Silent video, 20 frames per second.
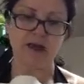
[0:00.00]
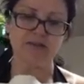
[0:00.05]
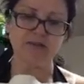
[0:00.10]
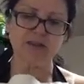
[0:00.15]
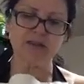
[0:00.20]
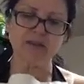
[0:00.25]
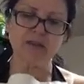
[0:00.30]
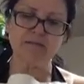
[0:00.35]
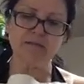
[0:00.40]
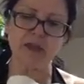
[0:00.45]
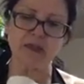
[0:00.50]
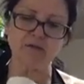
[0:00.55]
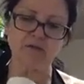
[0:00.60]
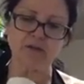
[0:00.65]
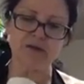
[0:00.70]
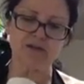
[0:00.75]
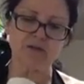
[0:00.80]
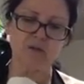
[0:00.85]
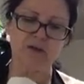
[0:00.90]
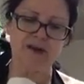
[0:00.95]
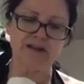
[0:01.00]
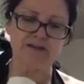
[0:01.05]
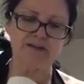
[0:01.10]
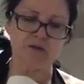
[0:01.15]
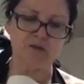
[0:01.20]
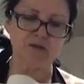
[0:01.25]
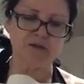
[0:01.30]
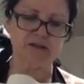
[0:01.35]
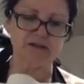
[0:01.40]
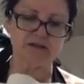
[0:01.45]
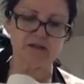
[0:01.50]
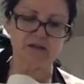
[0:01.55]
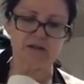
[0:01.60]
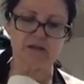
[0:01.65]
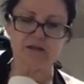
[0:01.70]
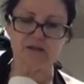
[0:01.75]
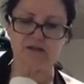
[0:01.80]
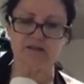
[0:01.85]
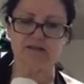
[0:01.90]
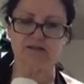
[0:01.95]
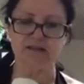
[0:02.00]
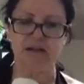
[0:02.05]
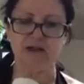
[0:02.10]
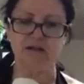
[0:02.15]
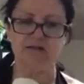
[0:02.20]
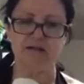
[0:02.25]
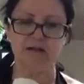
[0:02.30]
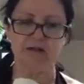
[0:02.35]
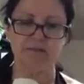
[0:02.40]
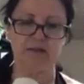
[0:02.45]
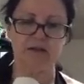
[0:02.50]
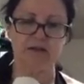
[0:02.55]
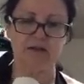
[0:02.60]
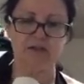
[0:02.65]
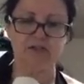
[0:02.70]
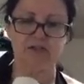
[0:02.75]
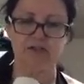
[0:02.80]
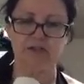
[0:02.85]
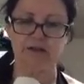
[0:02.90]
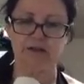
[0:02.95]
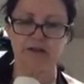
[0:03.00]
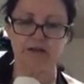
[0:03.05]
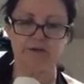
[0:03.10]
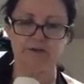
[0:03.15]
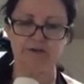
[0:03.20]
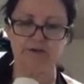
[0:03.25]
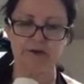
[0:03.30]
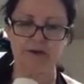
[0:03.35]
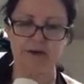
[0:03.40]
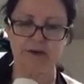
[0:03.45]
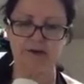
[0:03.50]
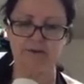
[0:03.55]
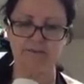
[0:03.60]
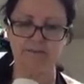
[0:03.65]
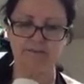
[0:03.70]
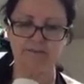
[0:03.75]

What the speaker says: I think the main reason why I don't like to cook is because I don't like my kitchen getting dirty.